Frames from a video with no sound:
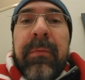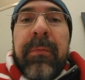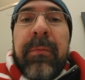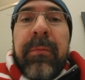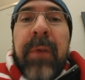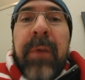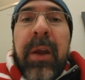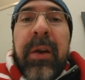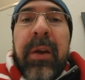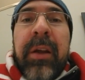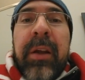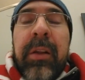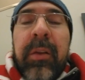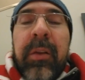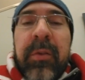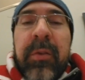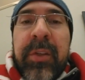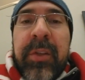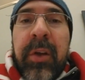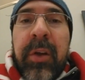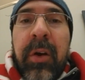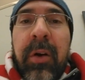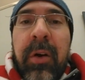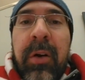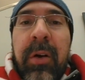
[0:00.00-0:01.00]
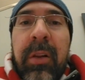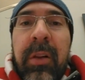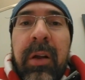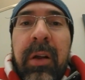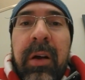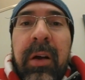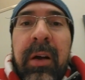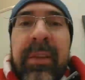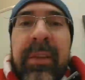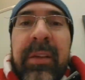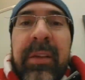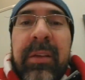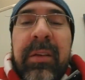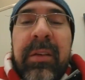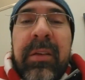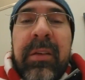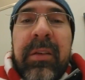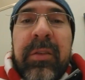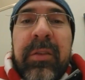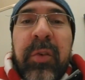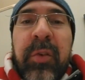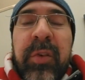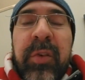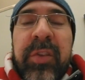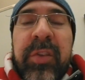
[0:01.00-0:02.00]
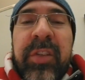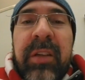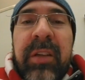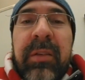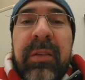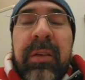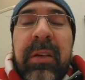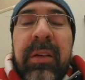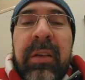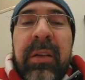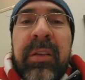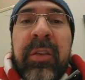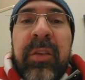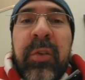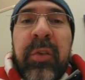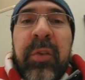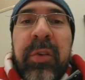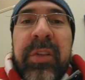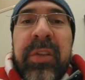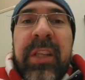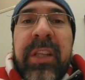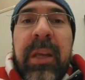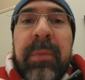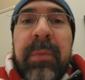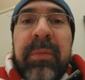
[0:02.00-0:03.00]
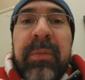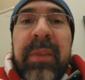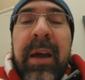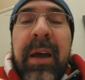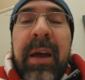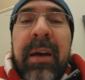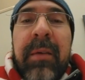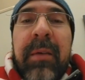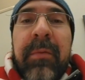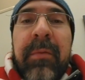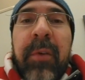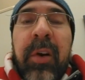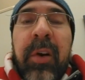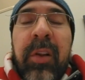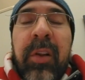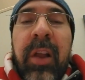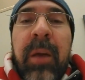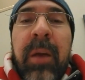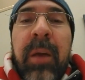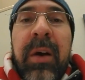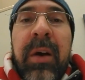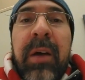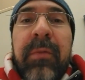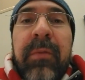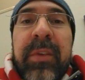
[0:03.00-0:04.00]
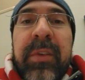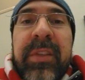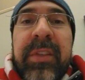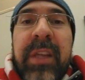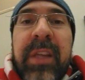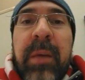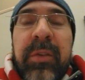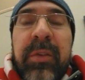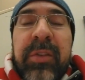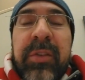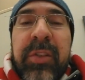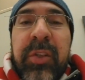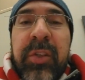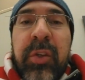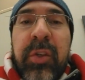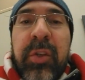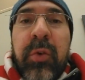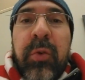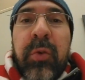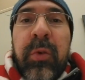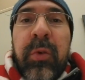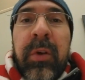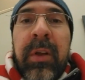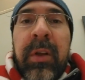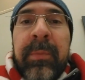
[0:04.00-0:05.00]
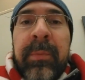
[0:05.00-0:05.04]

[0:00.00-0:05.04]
very close call on the doorstep that Varlamov was able to